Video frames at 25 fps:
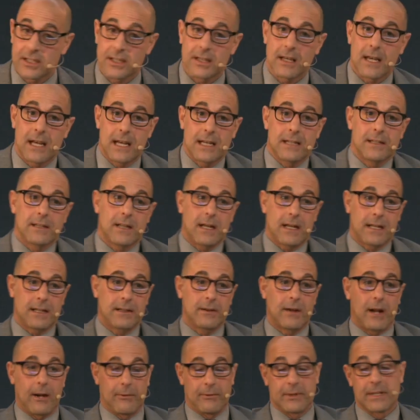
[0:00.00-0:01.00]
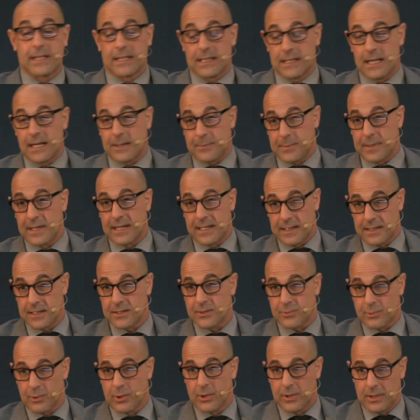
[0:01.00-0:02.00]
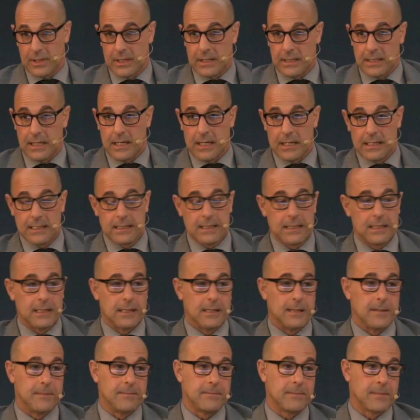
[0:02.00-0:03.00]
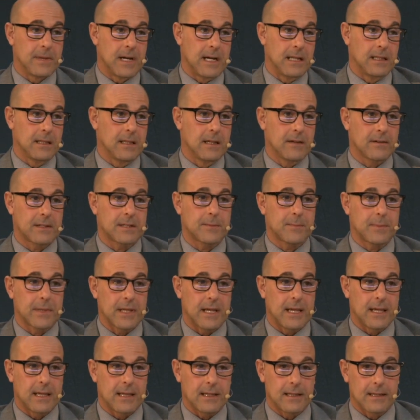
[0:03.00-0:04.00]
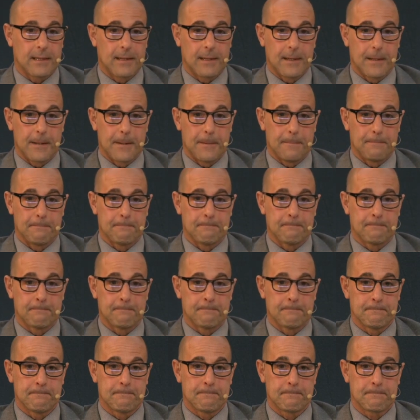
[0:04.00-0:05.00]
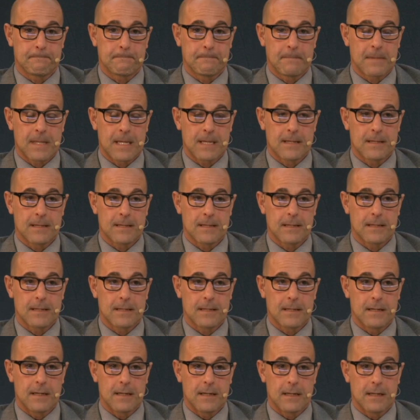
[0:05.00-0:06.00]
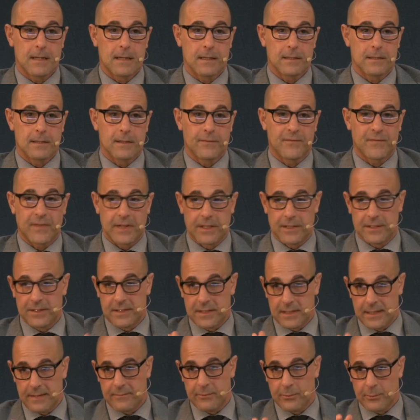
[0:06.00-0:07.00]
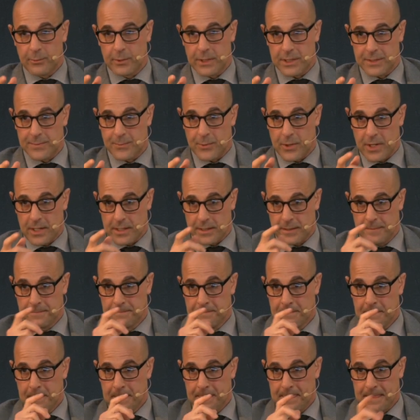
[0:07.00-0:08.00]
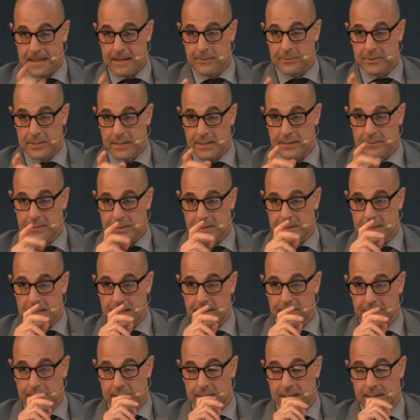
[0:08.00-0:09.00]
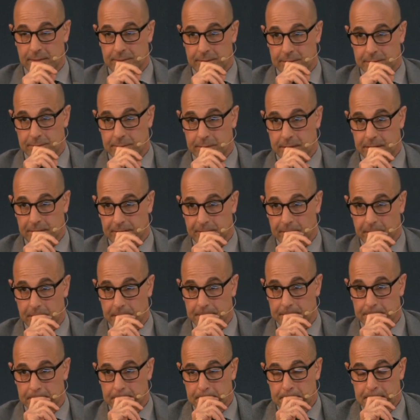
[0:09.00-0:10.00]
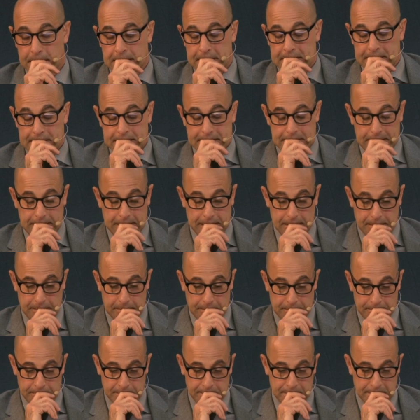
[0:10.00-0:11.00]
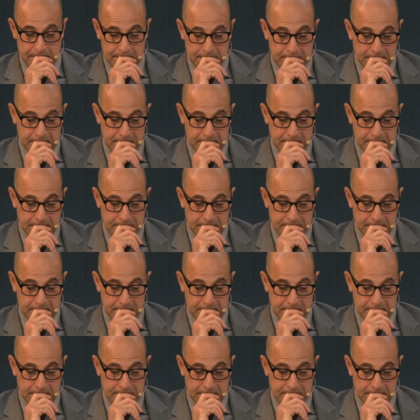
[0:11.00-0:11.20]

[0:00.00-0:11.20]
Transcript: you, I, I, I really like playing this role a lot. Um, I liked playing um, uh, The Fell and the Devil Wears Prada. That was, that was, that was, that was really fun. Um,